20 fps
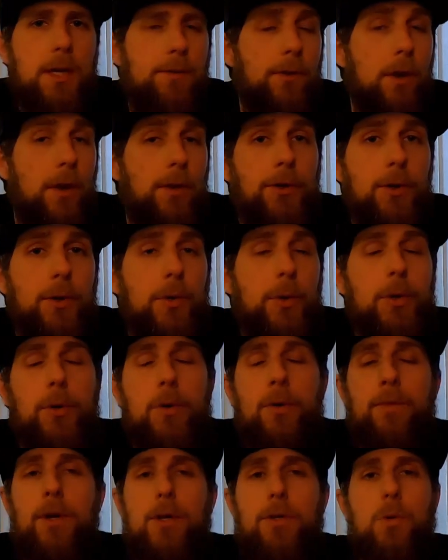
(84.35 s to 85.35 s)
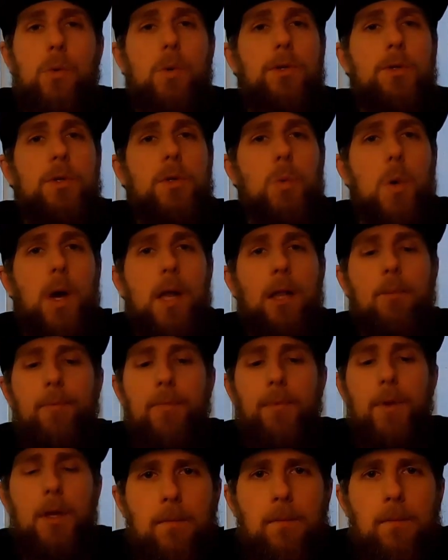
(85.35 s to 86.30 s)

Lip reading: If not, they do universal ones as well.